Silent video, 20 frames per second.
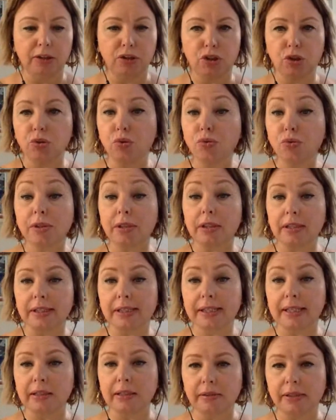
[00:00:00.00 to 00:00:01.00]
tools and the
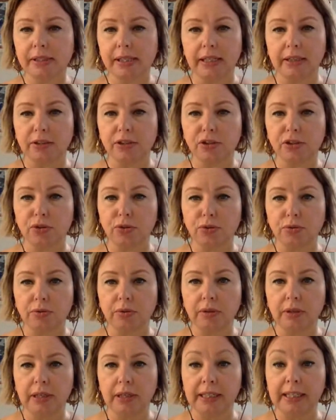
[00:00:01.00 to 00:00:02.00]
skill set to
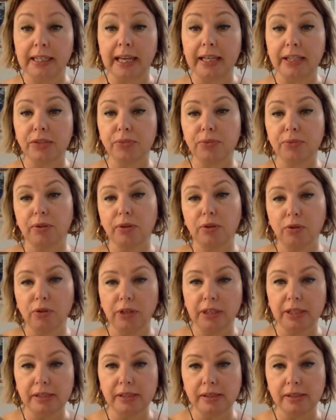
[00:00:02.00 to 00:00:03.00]
engage with
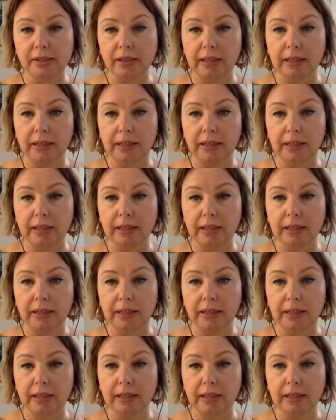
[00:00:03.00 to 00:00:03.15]
learners